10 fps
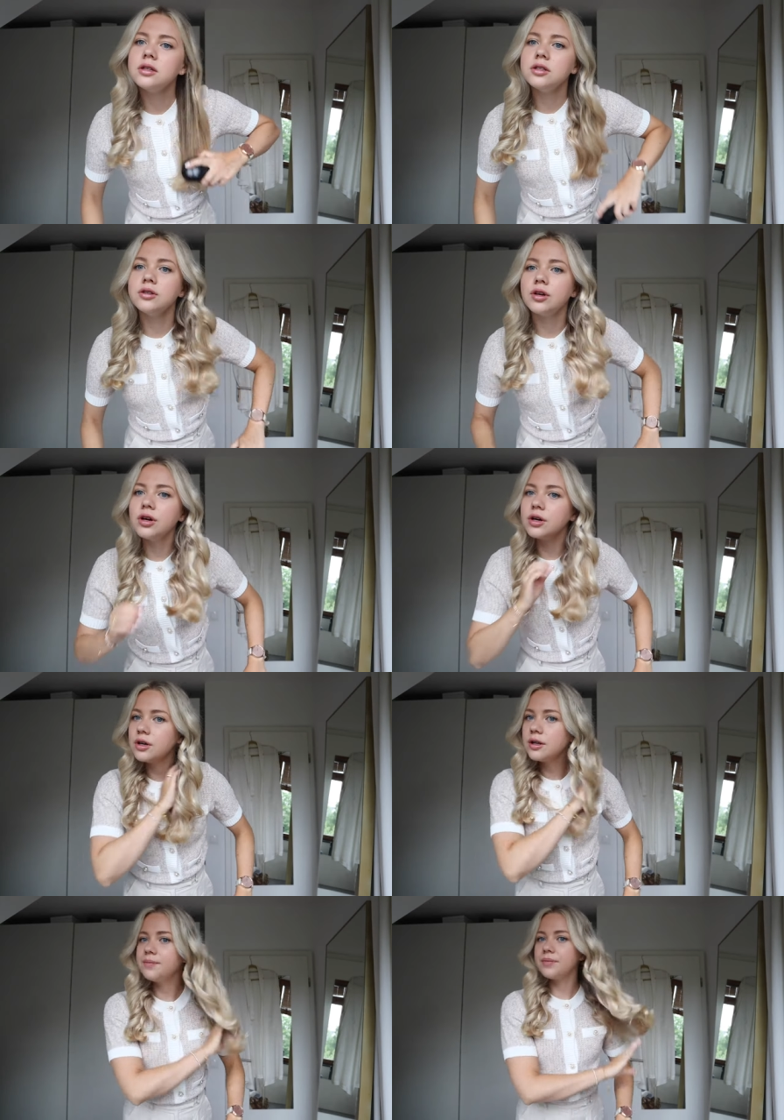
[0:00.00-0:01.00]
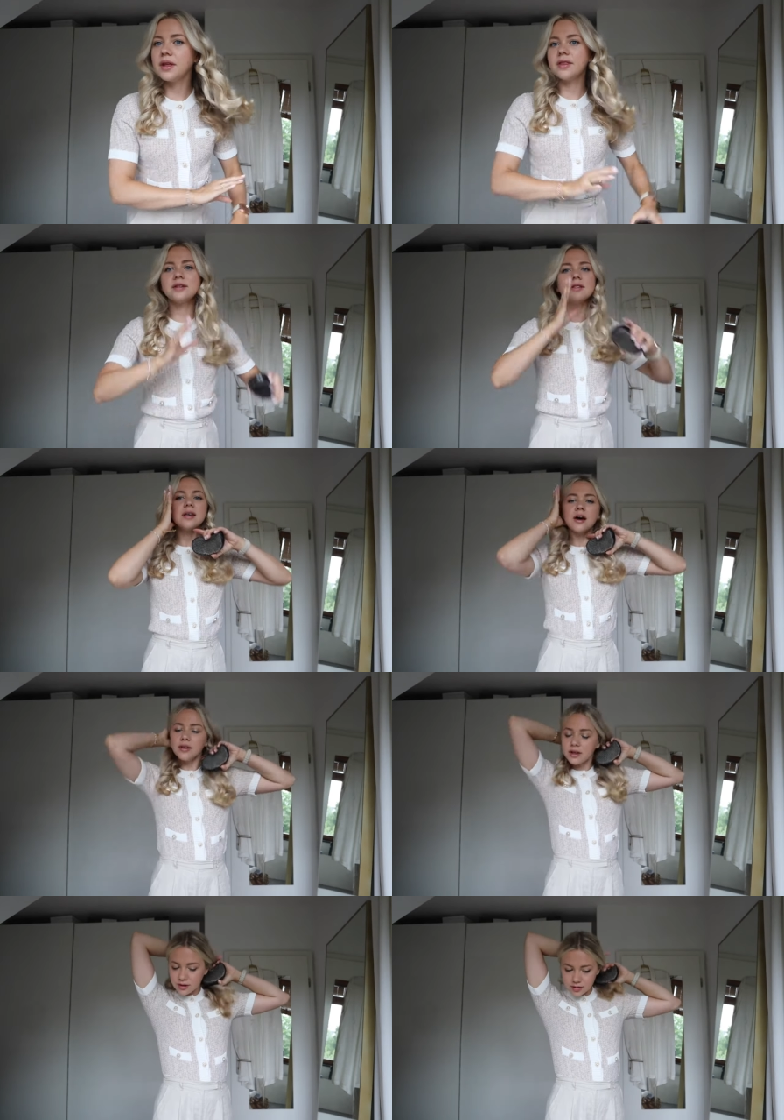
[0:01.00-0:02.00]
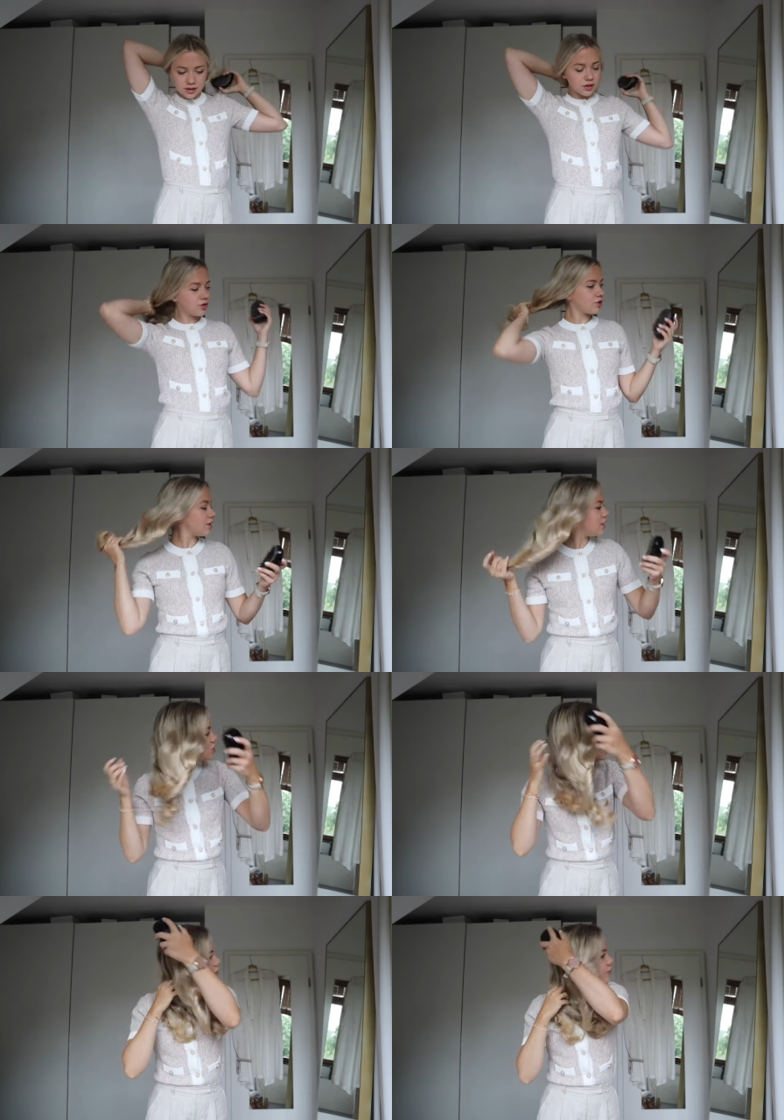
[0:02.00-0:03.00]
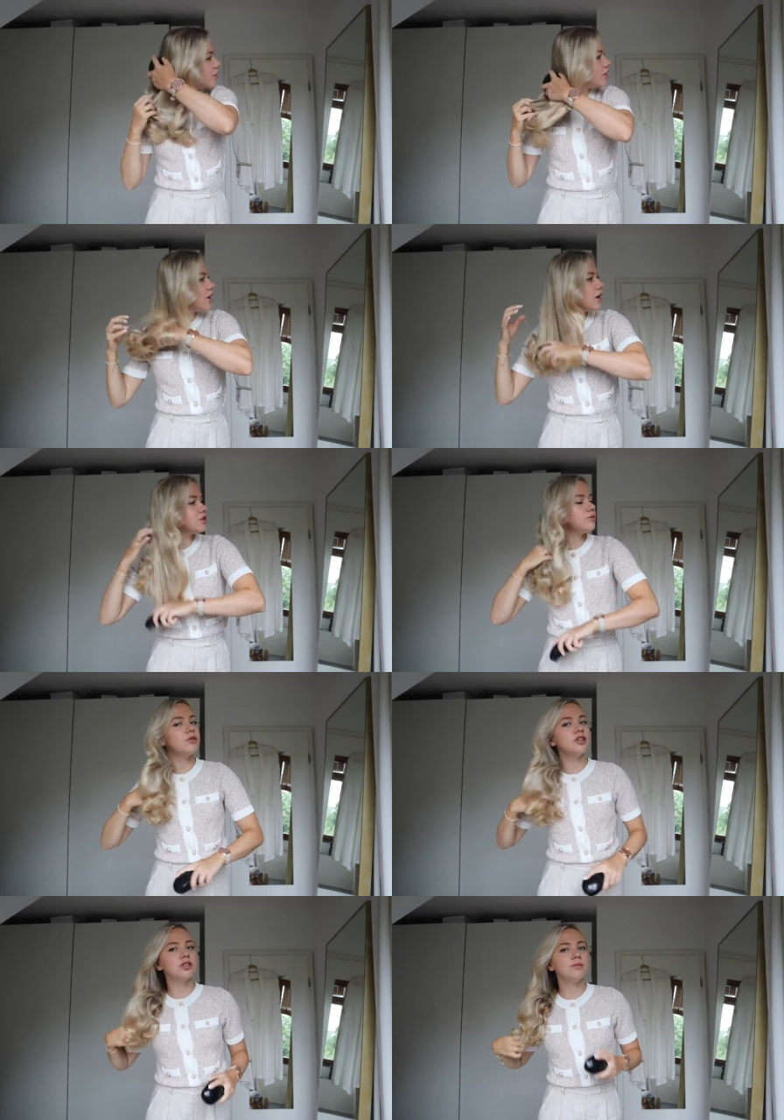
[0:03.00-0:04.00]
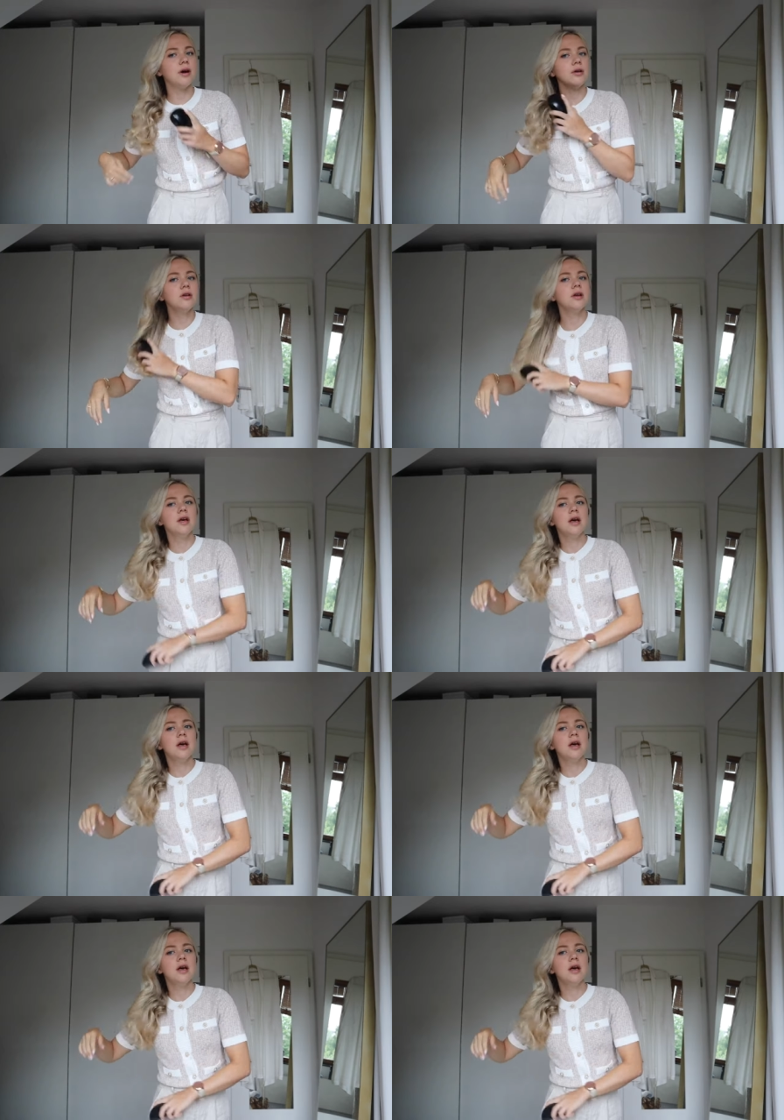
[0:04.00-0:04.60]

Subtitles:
to curl, and this is how they look. And usually I just prefer not to brush them out.